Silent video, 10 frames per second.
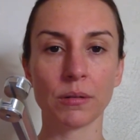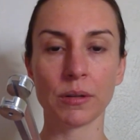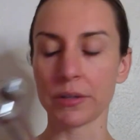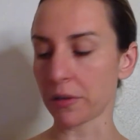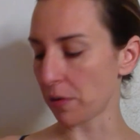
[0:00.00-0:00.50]

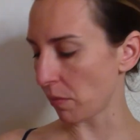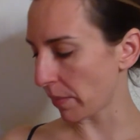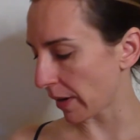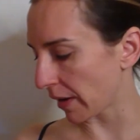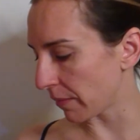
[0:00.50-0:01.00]
As you're
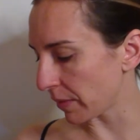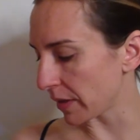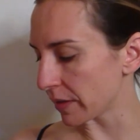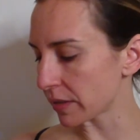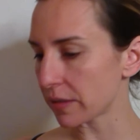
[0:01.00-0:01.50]
opening up
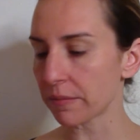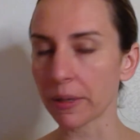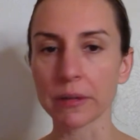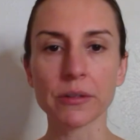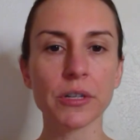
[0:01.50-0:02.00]
these
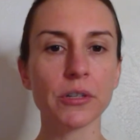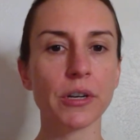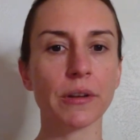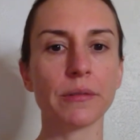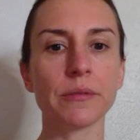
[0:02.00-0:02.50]
energy
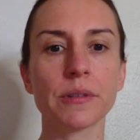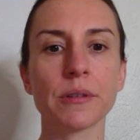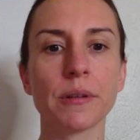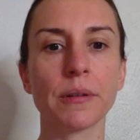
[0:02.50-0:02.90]
channels.